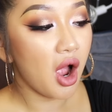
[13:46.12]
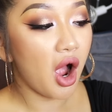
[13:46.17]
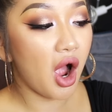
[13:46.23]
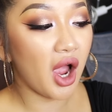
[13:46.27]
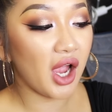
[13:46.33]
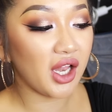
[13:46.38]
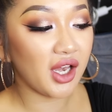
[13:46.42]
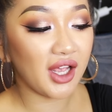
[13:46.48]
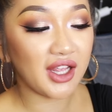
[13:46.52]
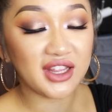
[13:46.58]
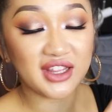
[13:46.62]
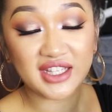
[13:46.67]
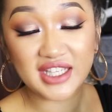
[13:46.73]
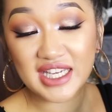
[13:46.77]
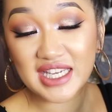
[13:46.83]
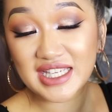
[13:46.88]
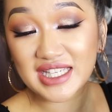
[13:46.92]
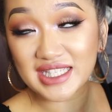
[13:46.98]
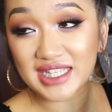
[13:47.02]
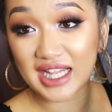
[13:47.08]
I like
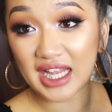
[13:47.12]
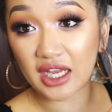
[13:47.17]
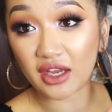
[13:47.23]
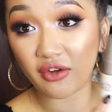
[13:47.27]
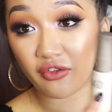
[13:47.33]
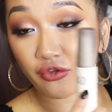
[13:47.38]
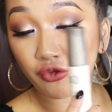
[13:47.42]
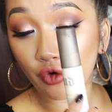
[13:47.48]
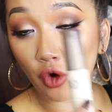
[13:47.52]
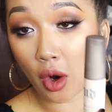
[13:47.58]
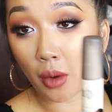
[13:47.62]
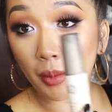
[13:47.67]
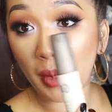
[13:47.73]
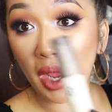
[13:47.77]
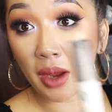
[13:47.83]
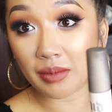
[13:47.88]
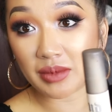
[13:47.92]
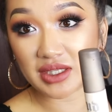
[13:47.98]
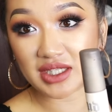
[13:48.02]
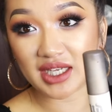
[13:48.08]
De-Slick from
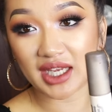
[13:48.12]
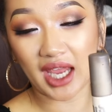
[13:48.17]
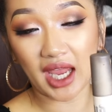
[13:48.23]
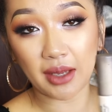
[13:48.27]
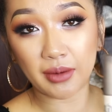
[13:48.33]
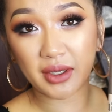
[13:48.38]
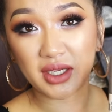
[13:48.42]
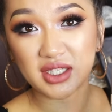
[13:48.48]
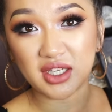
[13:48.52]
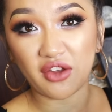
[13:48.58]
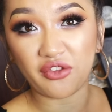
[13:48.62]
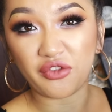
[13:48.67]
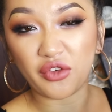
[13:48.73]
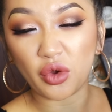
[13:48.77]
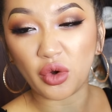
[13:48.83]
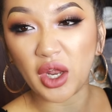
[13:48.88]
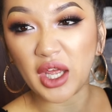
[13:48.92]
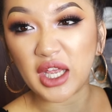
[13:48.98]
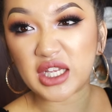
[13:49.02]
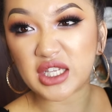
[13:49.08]
Urban Decay because I
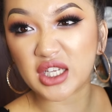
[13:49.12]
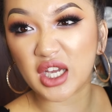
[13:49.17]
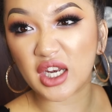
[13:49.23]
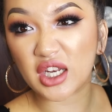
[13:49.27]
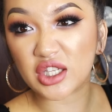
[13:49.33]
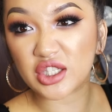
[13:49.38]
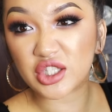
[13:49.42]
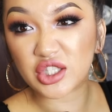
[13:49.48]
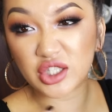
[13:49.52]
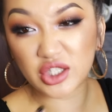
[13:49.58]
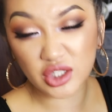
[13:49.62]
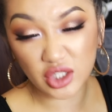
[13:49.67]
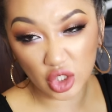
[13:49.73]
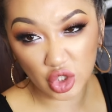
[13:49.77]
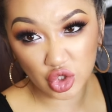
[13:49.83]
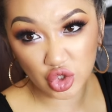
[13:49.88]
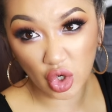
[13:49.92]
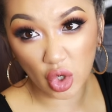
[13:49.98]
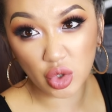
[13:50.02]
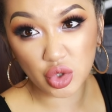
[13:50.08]
feel like it kind of
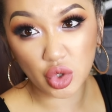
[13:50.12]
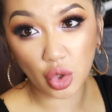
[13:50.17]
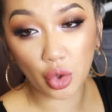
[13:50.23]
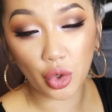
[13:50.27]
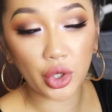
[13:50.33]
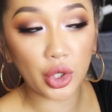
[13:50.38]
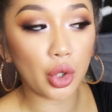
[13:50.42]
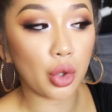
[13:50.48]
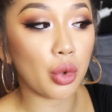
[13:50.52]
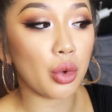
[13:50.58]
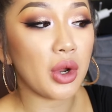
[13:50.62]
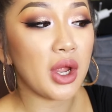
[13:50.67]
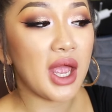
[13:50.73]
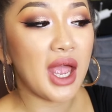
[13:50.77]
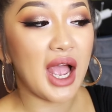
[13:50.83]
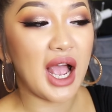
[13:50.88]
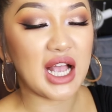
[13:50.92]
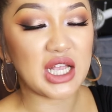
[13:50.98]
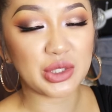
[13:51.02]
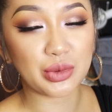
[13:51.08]
controls oil
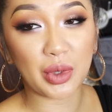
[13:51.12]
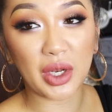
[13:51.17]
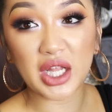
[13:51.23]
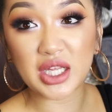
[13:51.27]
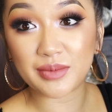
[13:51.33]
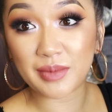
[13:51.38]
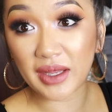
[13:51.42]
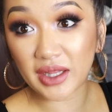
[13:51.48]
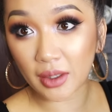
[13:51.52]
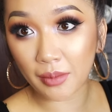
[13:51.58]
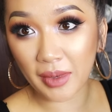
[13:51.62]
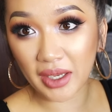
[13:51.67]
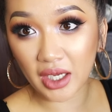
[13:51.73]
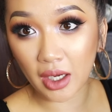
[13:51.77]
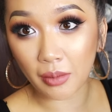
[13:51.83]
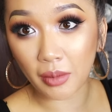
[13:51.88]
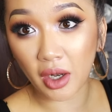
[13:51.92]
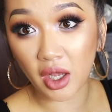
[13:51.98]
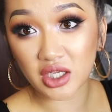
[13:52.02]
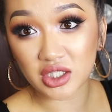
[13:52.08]
as well as make the
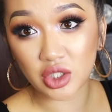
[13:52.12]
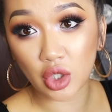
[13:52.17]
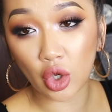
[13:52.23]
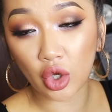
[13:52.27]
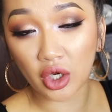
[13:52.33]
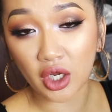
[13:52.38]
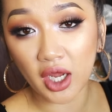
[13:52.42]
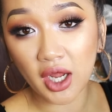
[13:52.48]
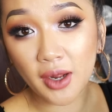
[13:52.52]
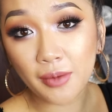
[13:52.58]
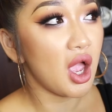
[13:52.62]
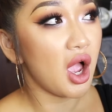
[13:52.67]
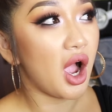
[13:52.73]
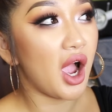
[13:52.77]
makeup last longer.